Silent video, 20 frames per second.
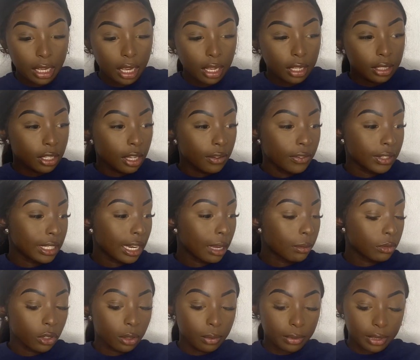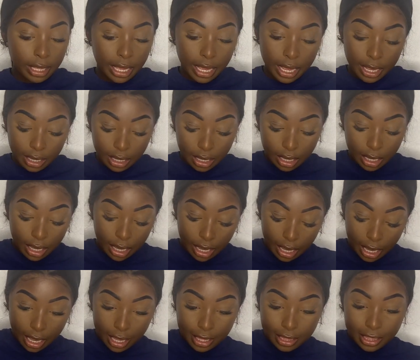Surface laptop there.
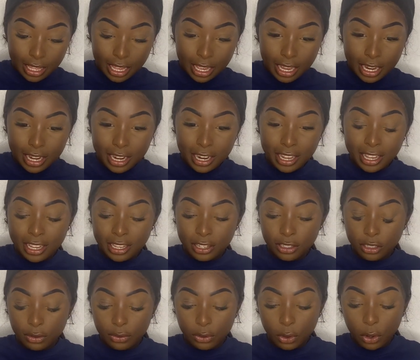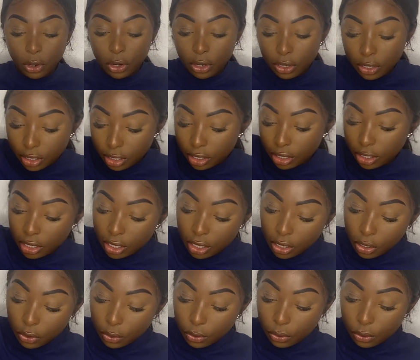And then here you've got
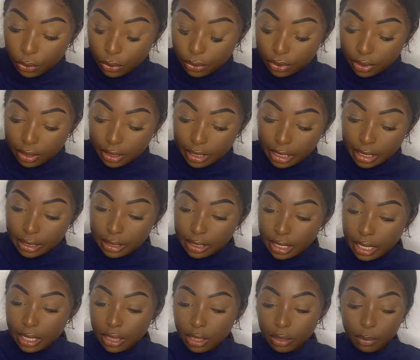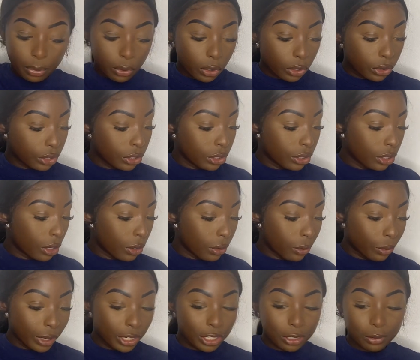all the things in the box. So
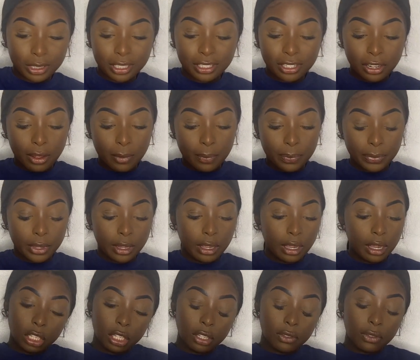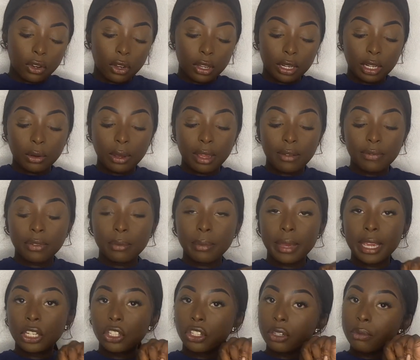where should we start? You've got a little
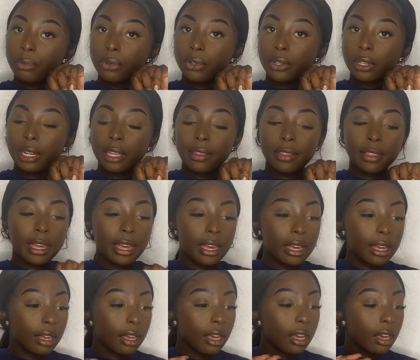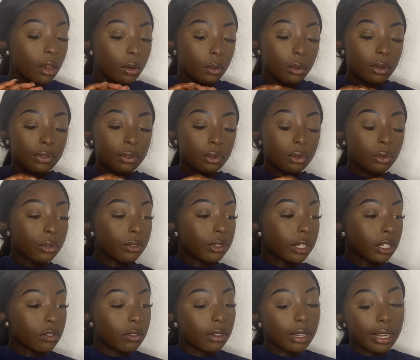information booklet there with all
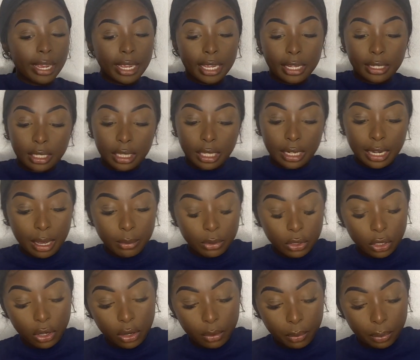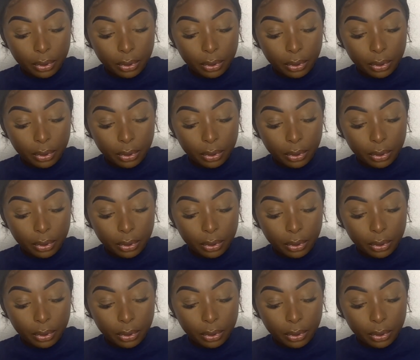things related to the laptop.